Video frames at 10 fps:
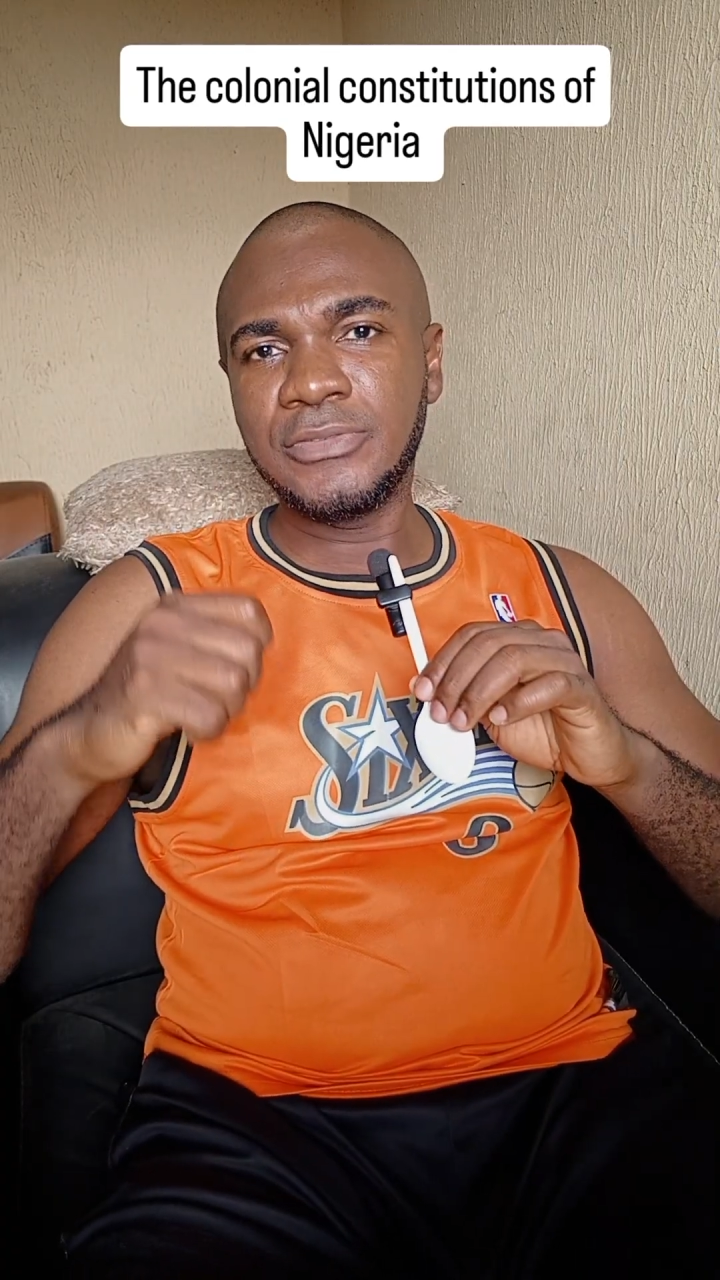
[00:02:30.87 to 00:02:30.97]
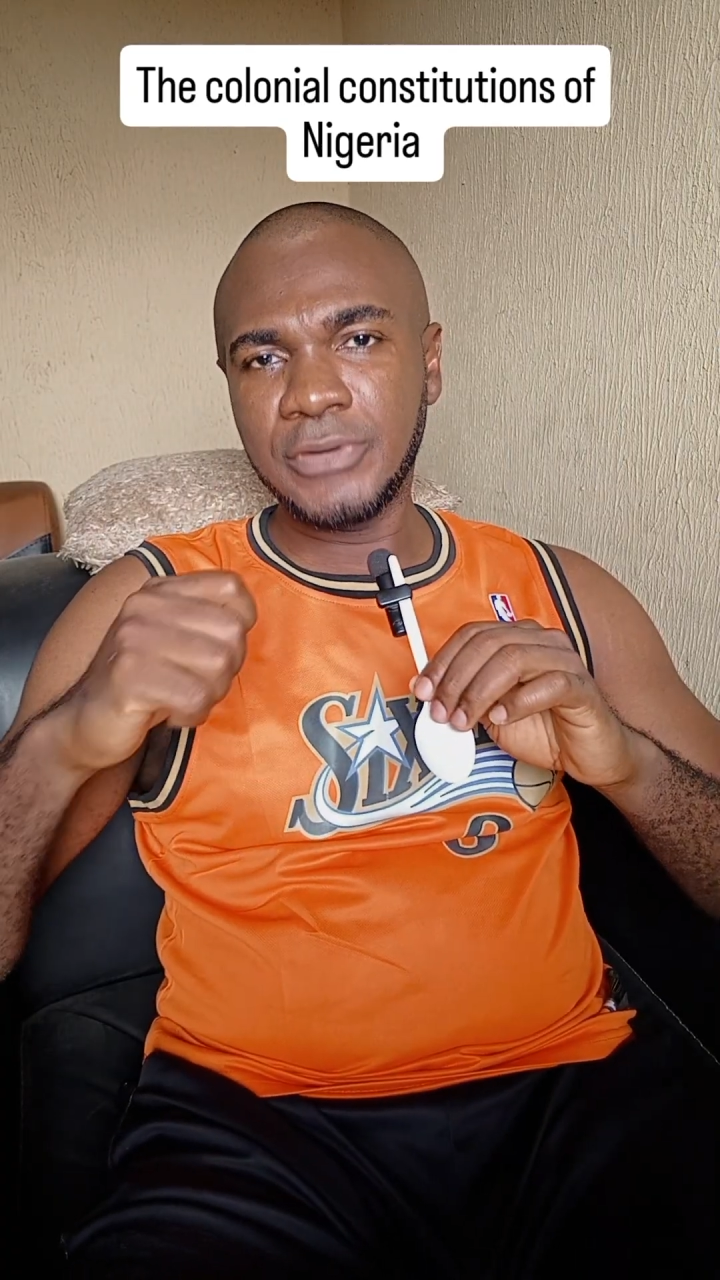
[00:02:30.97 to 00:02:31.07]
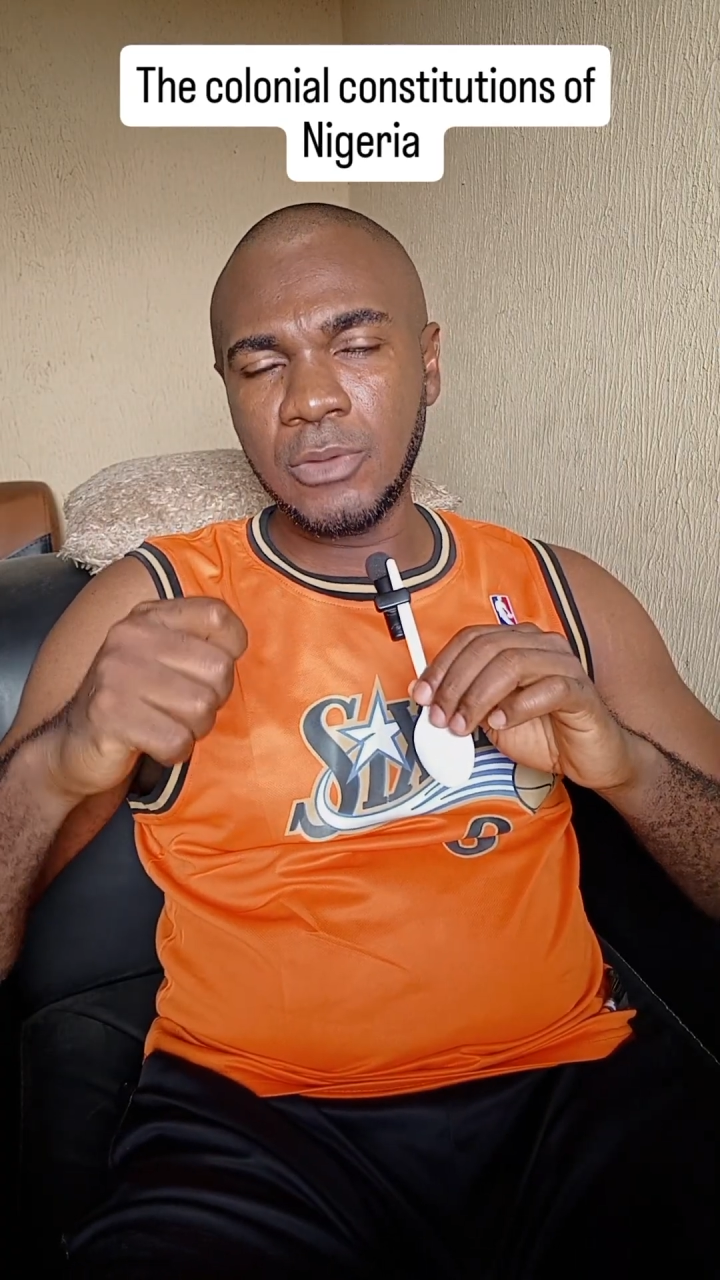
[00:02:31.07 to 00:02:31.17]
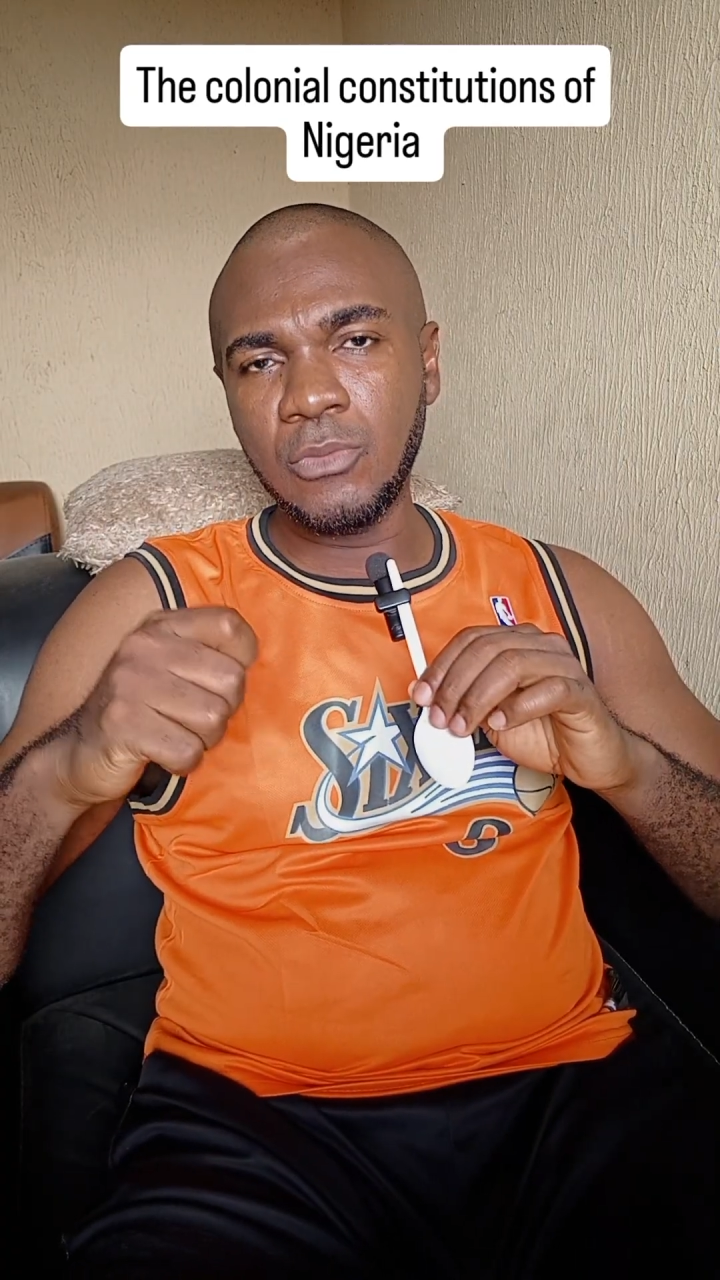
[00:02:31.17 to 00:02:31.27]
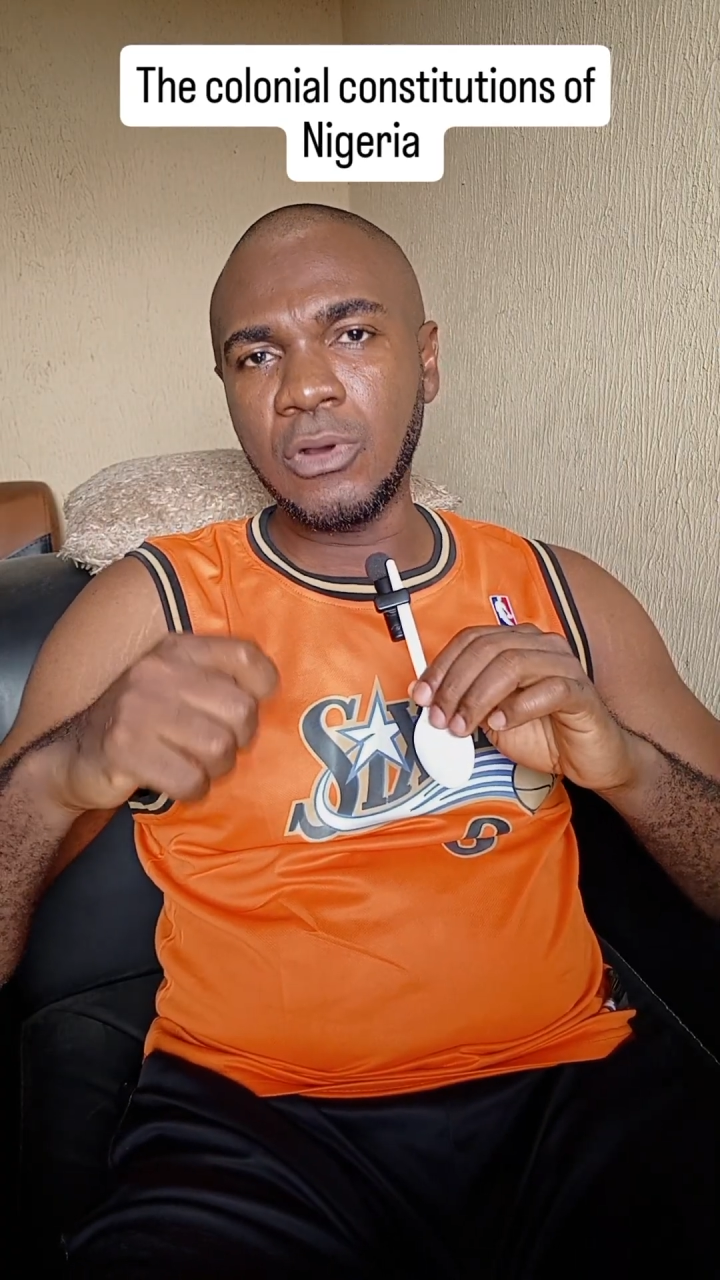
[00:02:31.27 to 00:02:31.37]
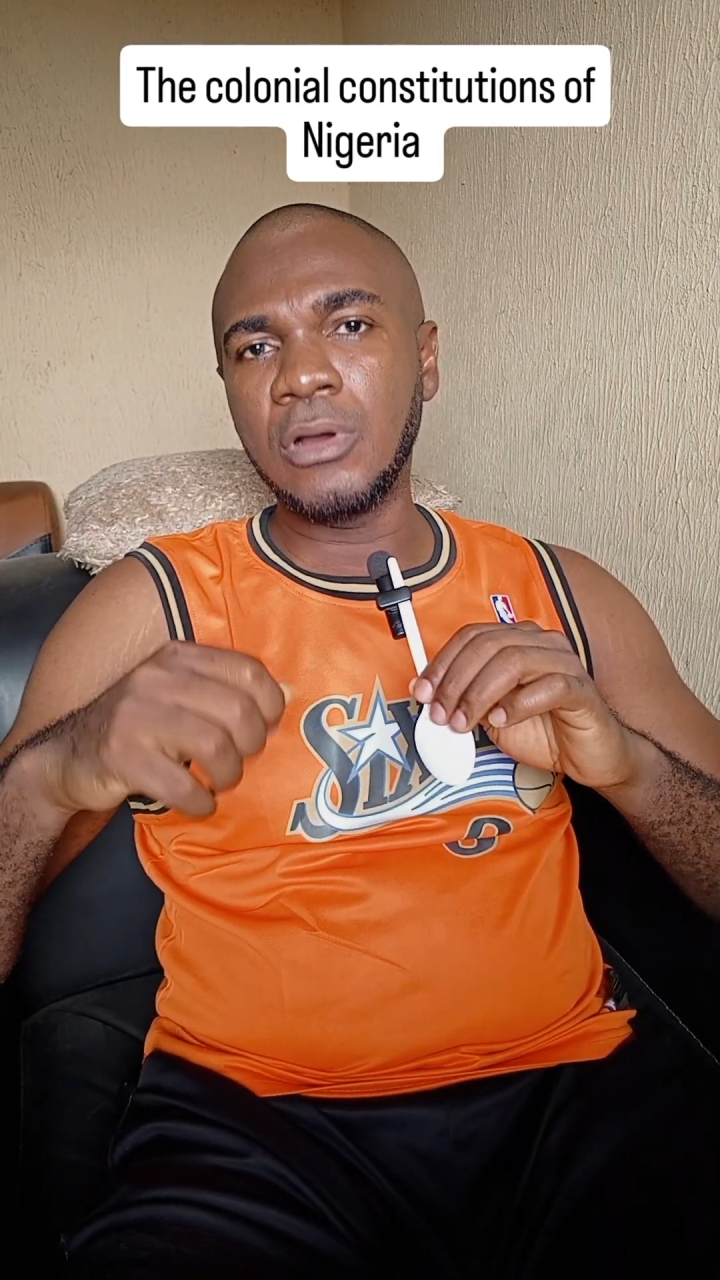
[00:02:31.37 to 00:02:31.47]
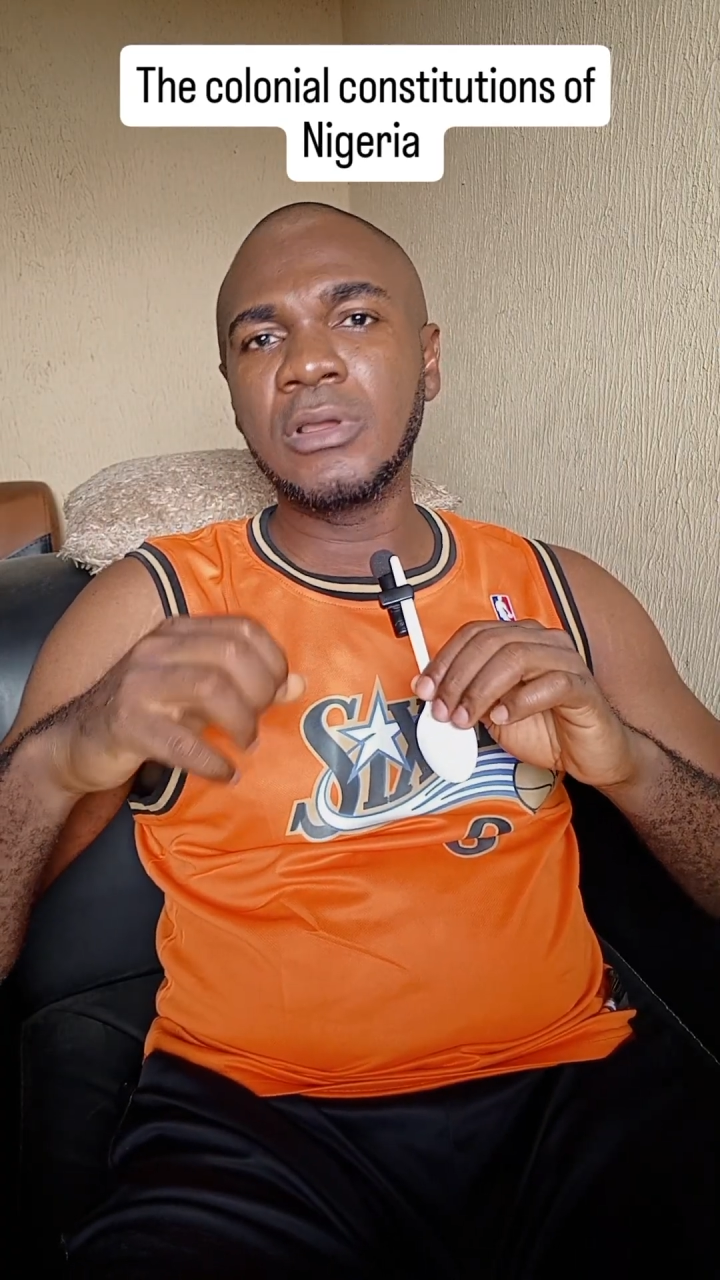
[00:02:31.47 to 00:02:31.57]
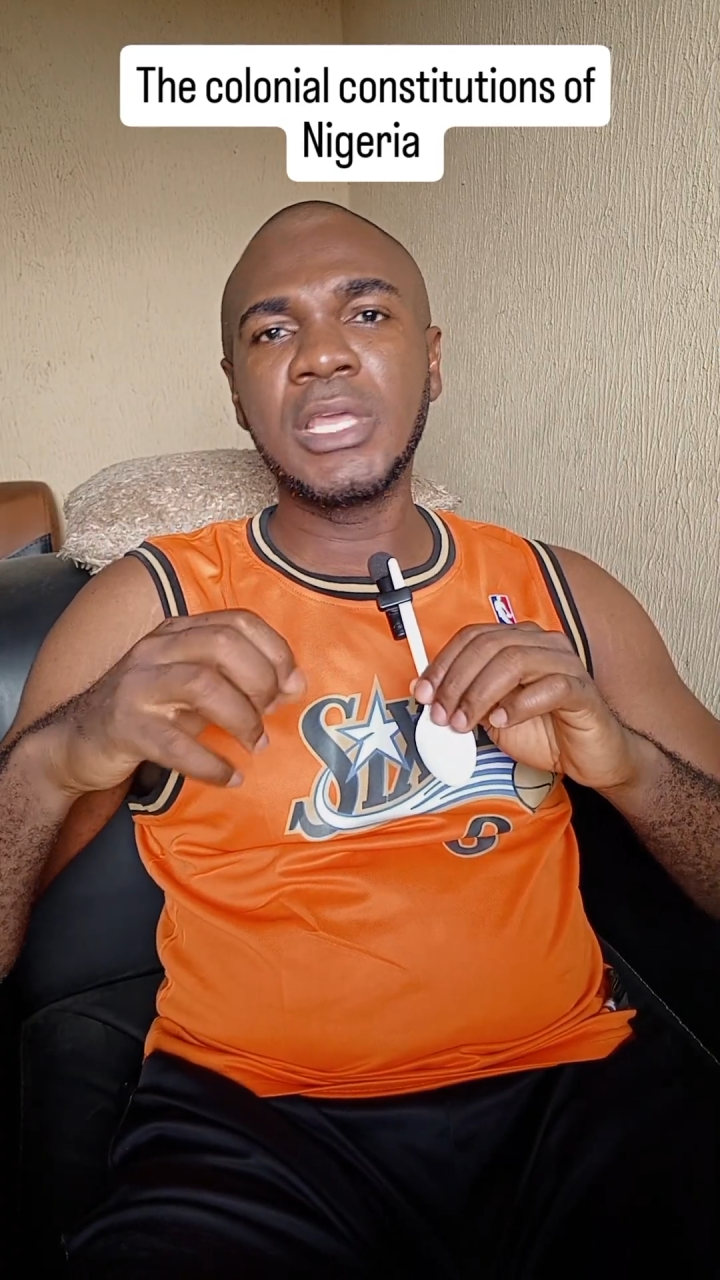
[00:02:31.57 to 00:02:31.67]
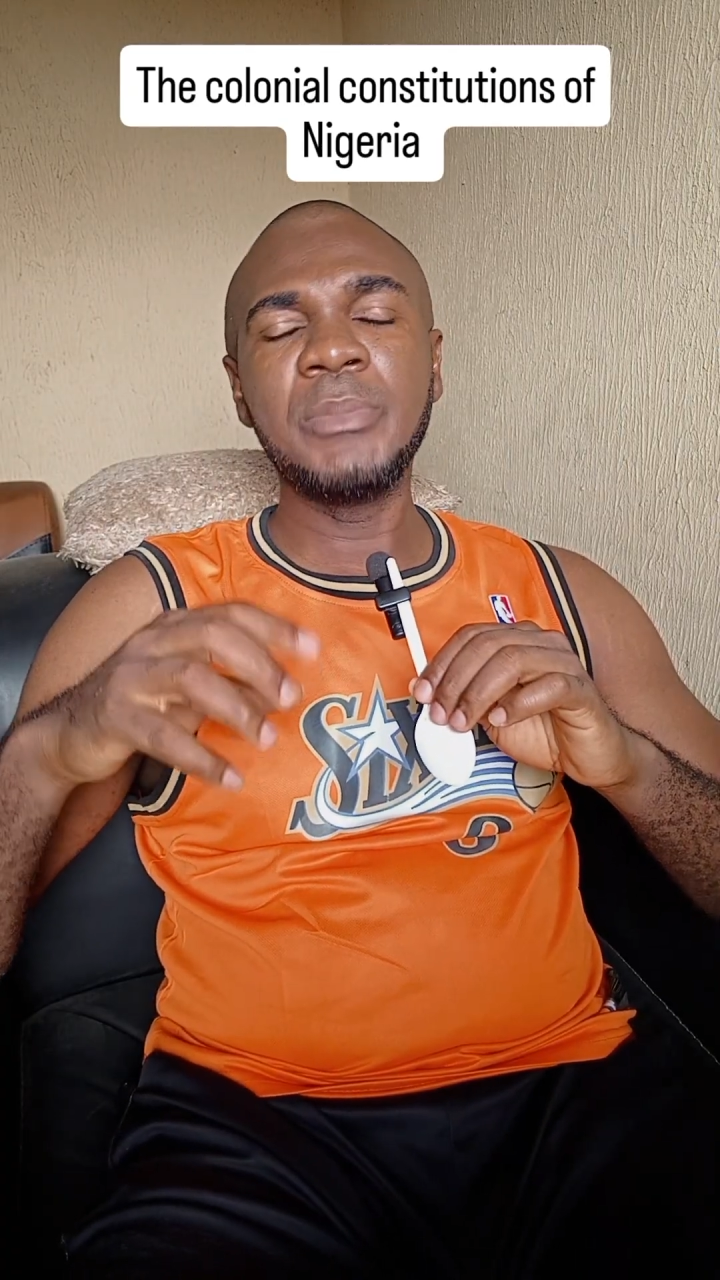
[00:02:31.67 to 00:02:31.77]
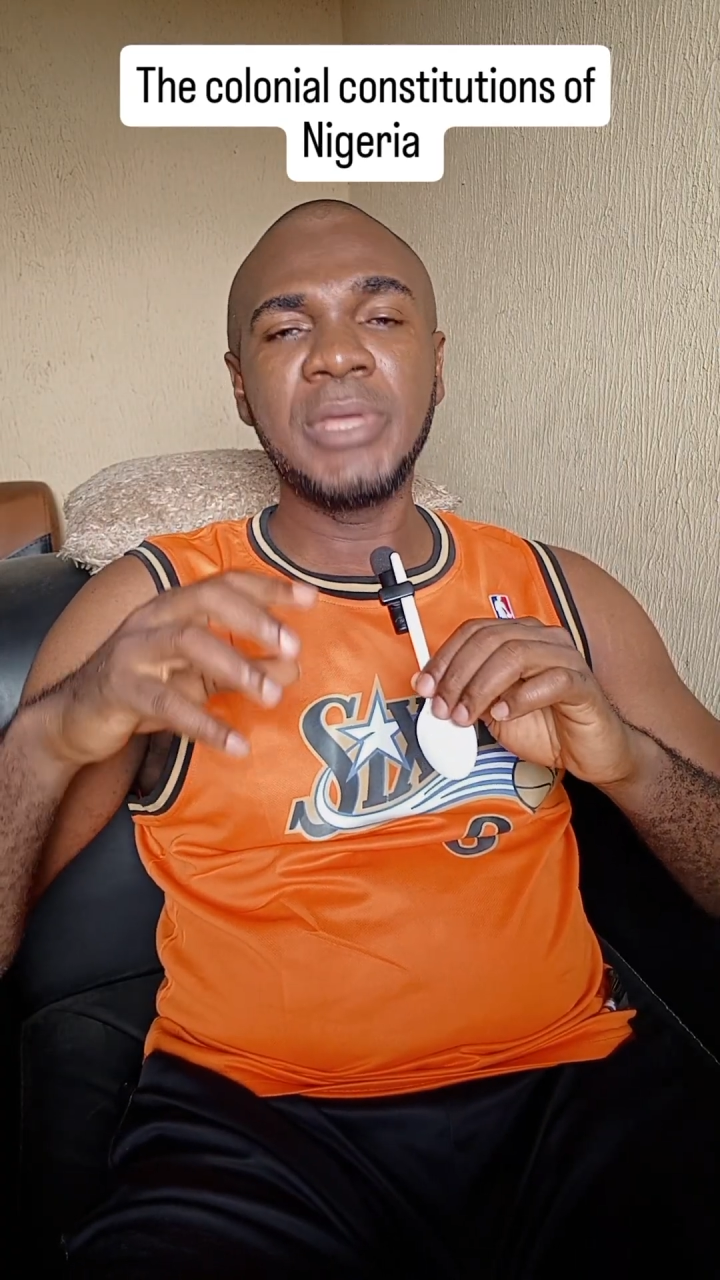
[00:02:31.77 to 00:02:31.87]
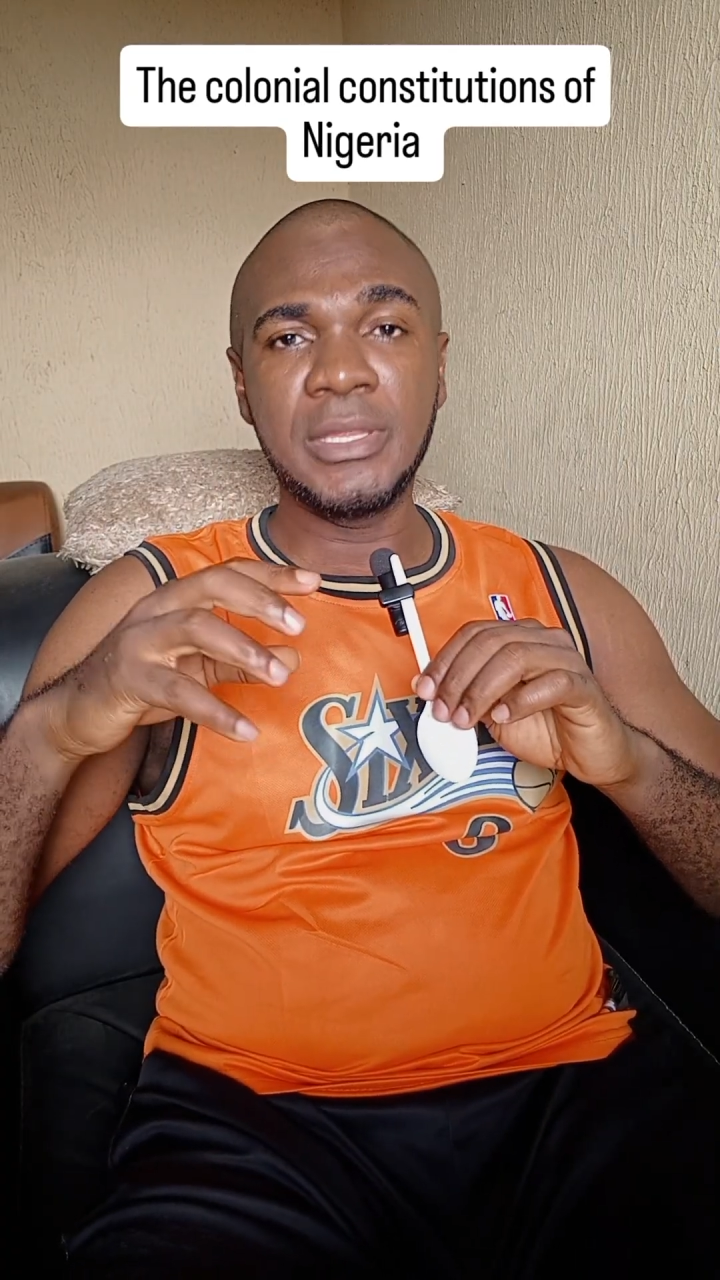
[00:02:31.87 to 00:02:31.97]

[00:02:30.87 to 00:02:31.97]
framework came